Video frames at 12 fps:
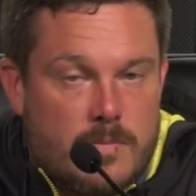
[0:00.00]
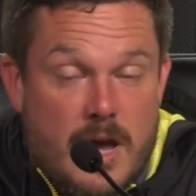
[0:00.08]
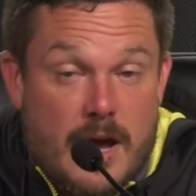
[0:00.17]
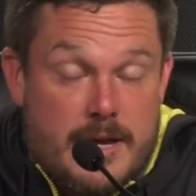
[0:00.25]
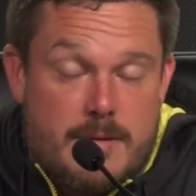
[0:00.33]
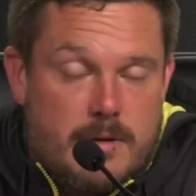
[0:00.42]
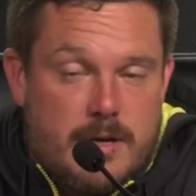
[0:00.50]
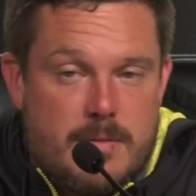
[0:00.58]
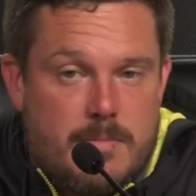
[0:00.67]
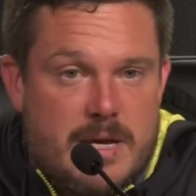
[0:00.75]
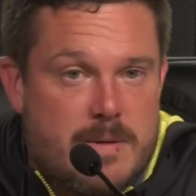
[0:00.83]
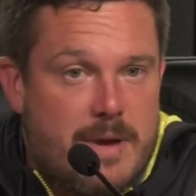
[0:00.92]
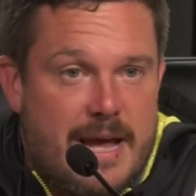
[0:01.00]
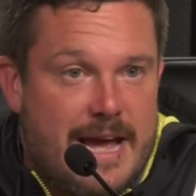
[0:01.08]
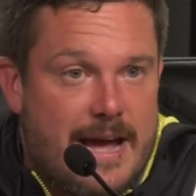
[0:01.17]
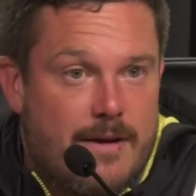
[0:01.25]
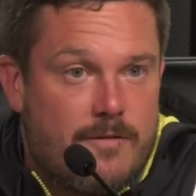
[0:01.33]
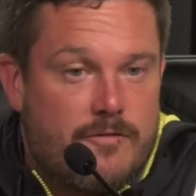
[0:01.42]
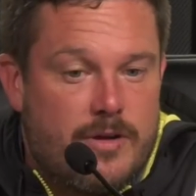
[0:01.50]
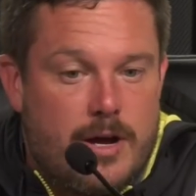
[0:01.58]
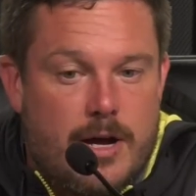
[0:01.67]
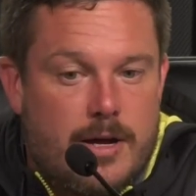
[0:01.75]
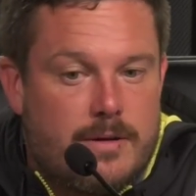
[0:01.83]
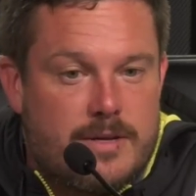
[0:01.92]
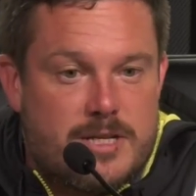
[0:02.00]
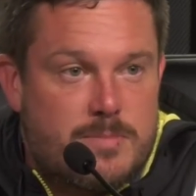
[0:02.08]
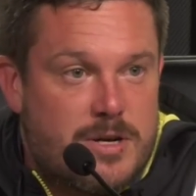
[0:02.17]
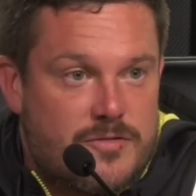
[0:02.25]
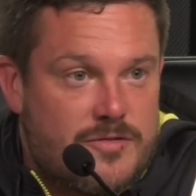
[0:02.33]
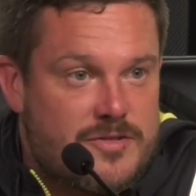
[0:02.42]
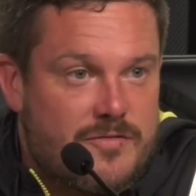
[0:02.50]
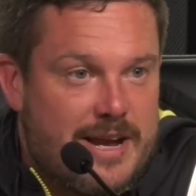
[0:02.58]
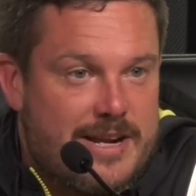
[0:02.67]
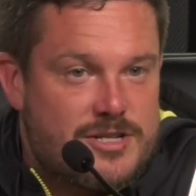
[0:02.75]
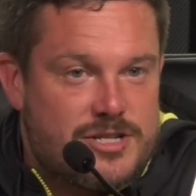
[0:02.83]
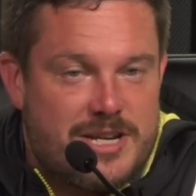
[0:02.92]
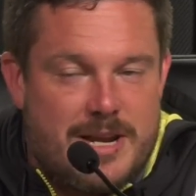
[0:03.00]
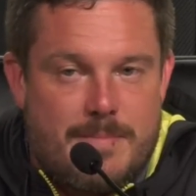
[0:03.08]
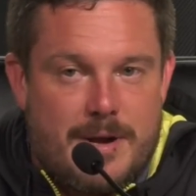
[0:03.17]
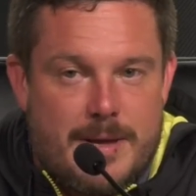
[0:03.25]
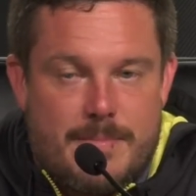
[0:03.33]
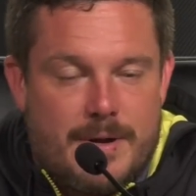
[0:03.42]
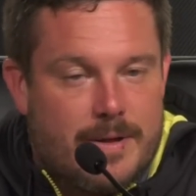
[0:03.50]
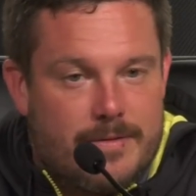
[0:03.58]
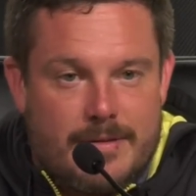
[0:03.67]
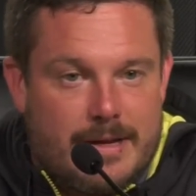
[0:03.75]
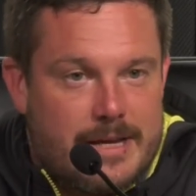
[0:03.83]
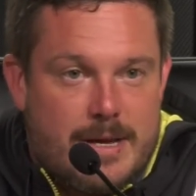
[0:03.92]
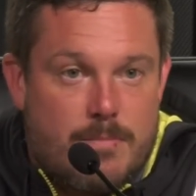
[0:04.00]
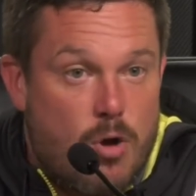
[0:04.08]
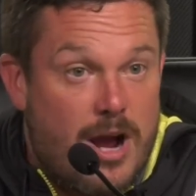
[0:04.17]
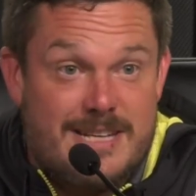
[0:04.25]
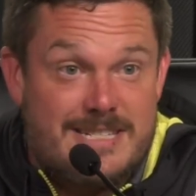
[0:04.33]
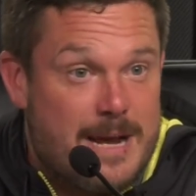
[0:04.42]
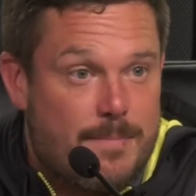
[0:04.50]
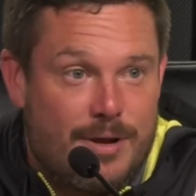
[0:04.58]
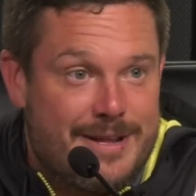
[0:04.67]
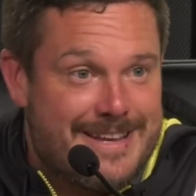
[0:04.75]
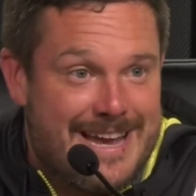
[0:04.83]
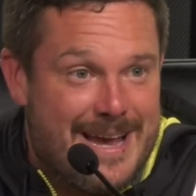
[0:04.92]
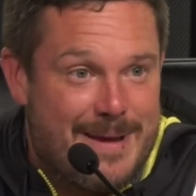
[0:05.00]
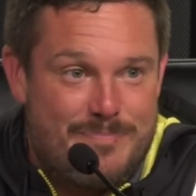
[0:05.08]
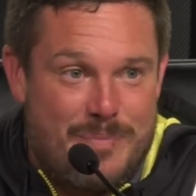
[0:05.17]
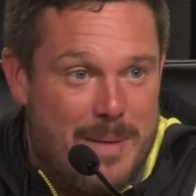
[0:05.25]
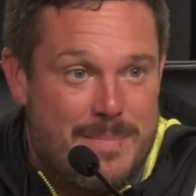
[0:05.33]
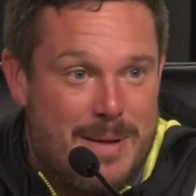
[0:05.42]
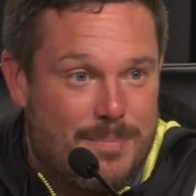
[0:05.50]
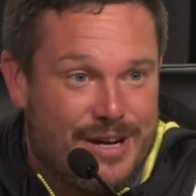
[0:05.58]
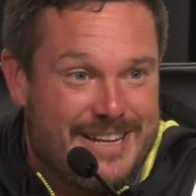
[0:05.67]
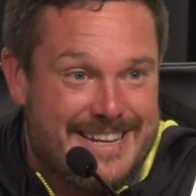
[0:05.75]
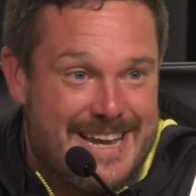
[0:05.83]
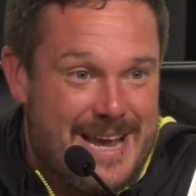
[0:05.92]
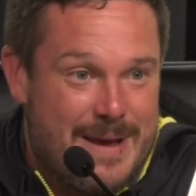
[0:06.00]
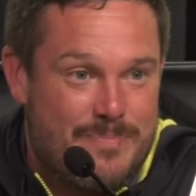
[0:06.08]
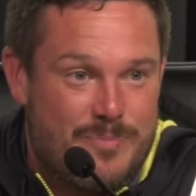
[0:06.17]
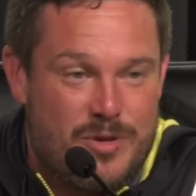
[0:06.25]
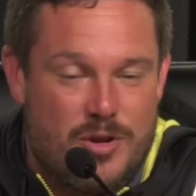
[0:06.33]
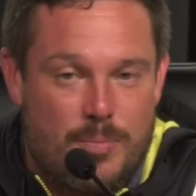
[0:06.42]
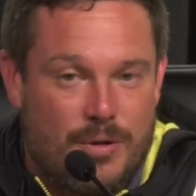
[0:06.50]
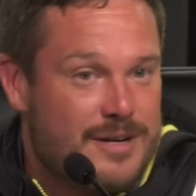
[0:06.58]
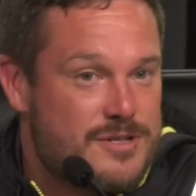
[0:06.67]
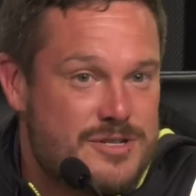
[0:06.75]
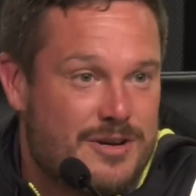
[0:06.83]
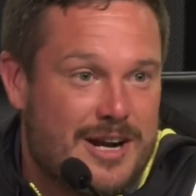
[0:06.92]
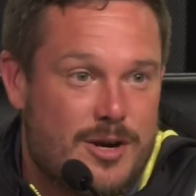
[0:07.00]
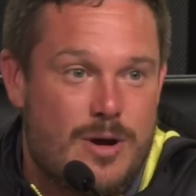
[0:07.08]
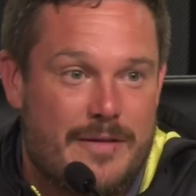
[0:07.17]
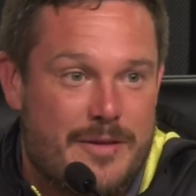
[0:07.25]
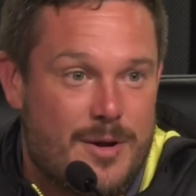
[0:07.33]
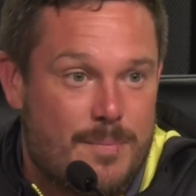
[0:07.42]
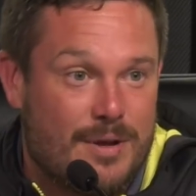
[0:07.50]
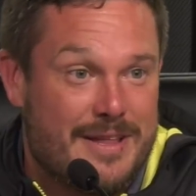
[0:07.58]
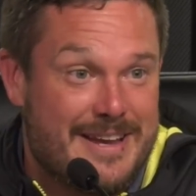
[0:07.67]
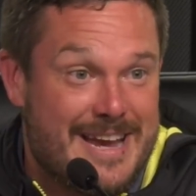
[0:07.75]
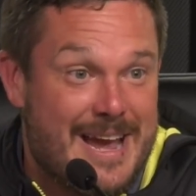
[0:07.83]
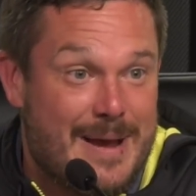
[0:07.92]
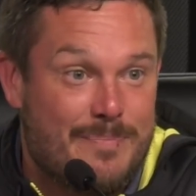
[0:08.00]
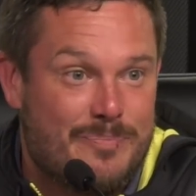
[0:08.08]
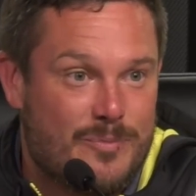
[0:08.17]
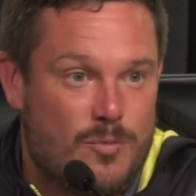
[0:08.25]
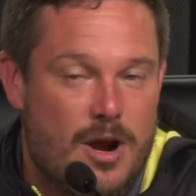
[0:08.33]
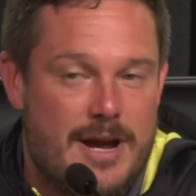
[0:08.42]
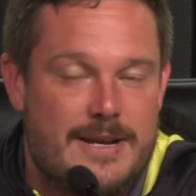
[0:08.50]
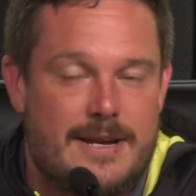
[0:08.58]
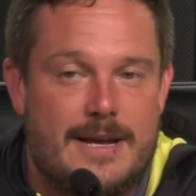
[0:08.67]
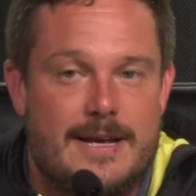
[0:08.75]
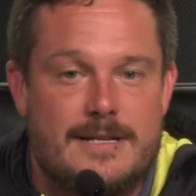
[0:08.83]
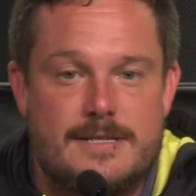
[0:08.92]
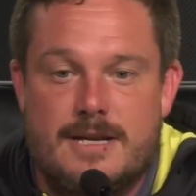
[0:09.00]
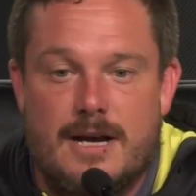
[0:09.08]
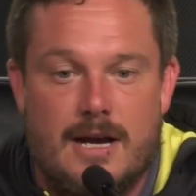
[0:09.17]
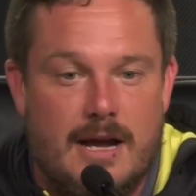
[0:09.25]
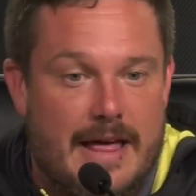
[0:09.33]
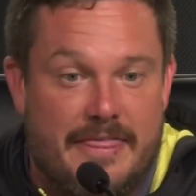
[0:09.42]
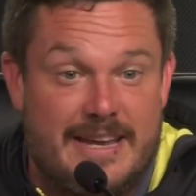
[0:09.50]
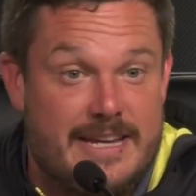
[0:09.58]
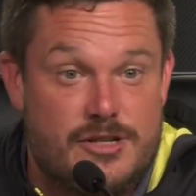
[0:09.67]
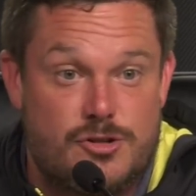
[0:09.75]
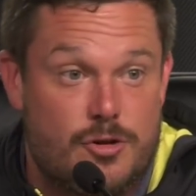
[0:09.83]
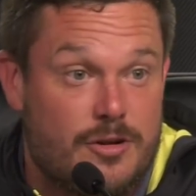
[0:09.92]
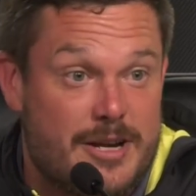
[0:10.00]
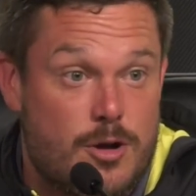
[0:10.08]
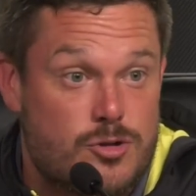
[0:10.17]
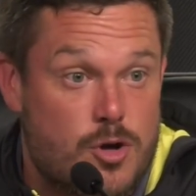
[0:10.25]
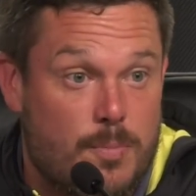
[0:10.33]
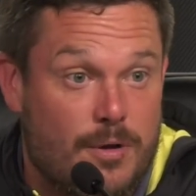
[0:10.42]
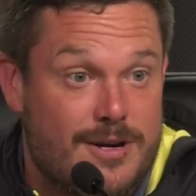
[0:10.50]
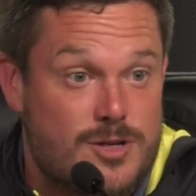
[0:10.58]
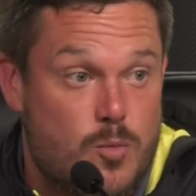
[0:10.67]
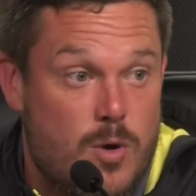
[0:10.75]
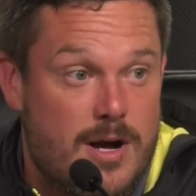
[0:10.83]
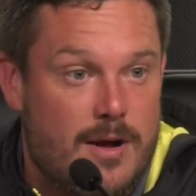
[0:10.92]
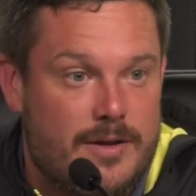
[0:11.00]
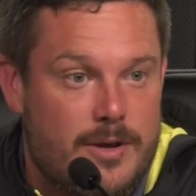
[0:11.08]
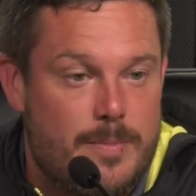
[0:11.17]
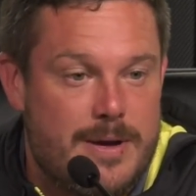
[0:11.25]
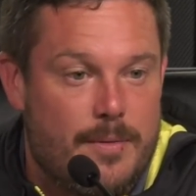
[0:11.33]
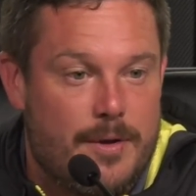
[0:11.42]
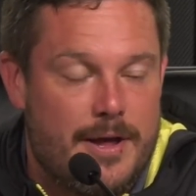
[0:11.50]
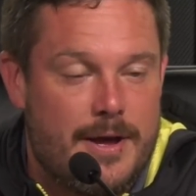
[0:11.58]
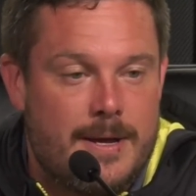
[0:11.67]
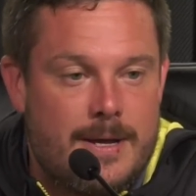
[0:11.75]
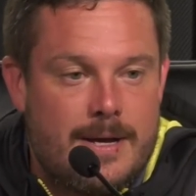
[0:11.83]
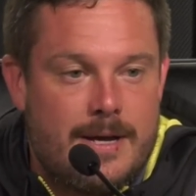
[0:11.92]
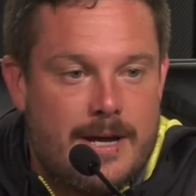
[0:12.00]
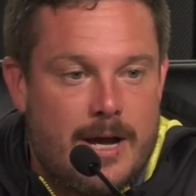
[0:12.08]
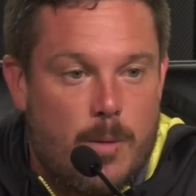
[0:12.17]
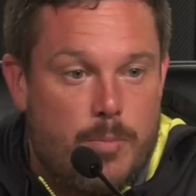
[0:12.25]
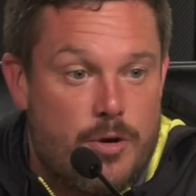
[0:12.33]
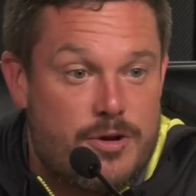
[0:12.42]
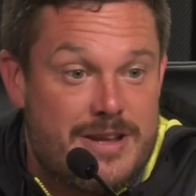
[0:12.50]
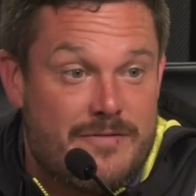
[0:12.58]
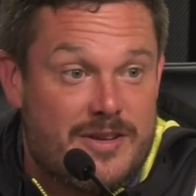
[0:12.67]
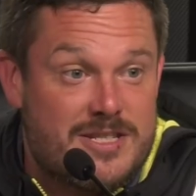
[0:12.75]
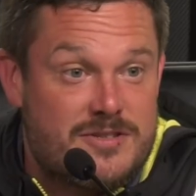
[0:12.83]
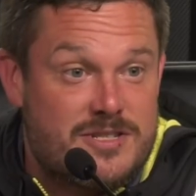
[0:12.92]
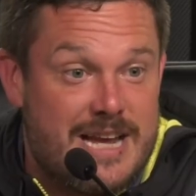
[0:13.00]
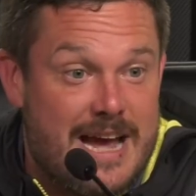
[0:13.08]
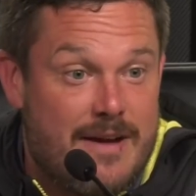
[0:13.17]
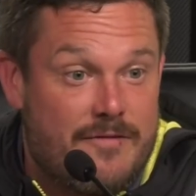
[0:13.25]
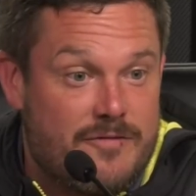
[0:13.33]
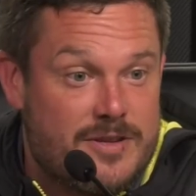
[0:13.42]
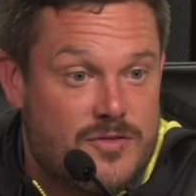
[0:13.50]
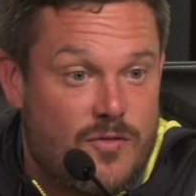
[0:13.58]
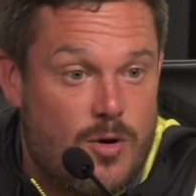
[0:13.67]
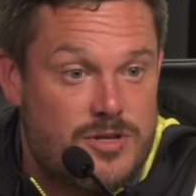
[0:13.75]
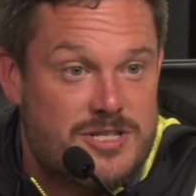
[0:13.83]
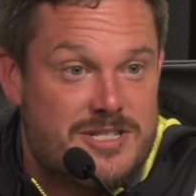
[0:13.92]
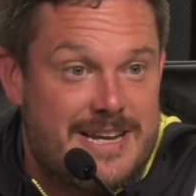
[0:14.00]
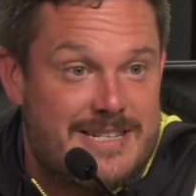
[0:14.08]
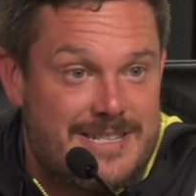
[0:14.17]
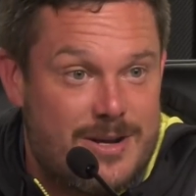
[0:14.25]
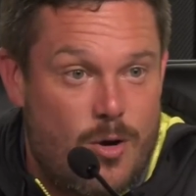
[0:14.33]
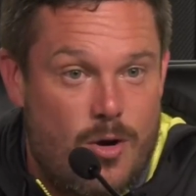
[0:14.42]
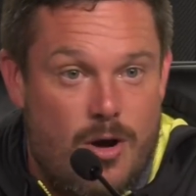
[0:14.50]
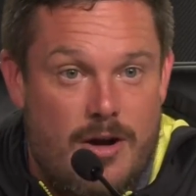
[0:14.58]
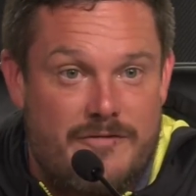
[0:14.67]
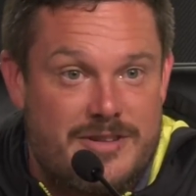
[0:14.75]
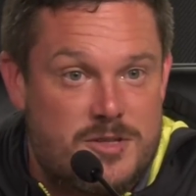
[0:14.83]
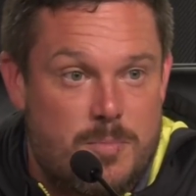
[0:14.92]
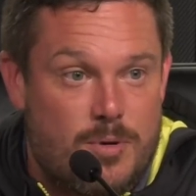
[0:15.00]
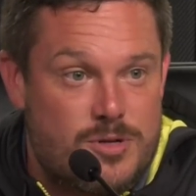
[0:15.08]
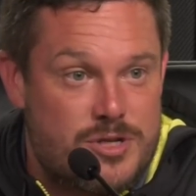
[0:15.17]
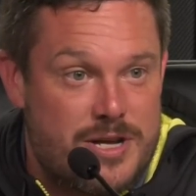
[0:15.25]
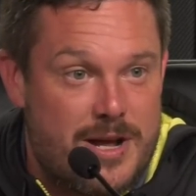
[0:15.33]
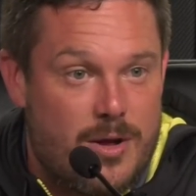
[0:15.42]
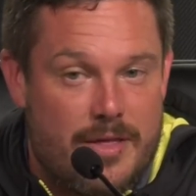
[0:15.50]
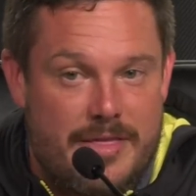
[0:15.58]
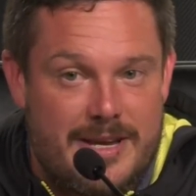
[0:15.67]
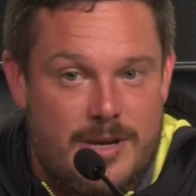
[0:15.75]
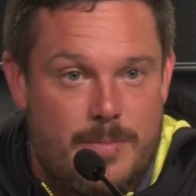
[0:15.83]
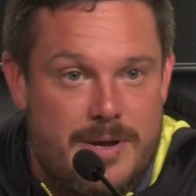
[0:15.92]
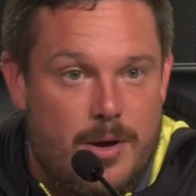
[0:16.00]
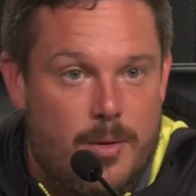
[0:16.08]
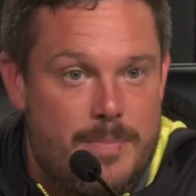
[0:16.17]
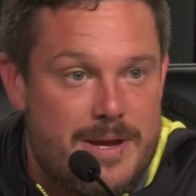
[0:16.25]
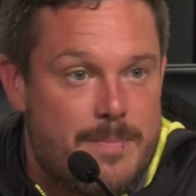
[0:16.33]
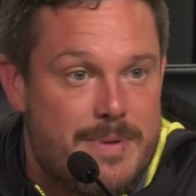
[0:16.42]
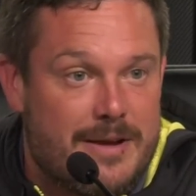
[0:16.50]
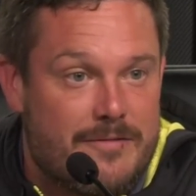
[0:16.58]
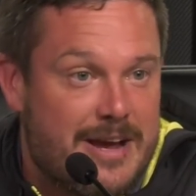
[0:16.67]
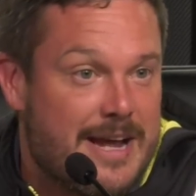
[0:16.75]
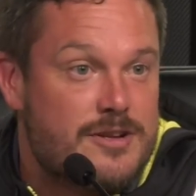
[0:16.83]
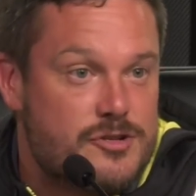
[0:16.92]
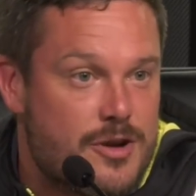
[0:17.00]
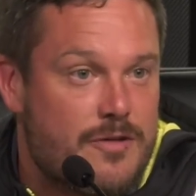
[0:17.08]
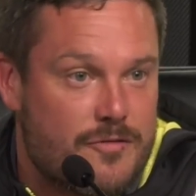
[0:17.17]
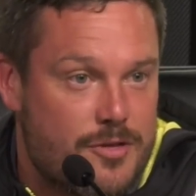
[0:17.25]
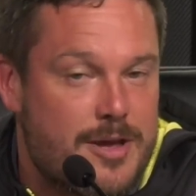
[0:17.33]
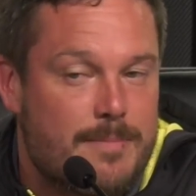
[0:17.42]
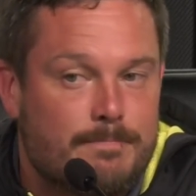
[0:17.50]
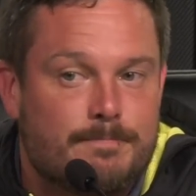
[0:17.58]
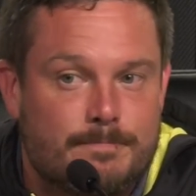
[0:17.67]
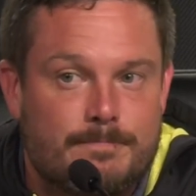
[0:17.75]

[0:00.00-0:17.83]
Yeah, he may have as much of an advantage as anybody, but again, Brian's not playing the game. I'm not playing the game. You know, the players still got to go out there and play the game, right? And I think he certainly knows our players well. He'll be able to help their defensive staff as far as assessing our offensive personnel. I think he'll be able to be a big advantage there for them.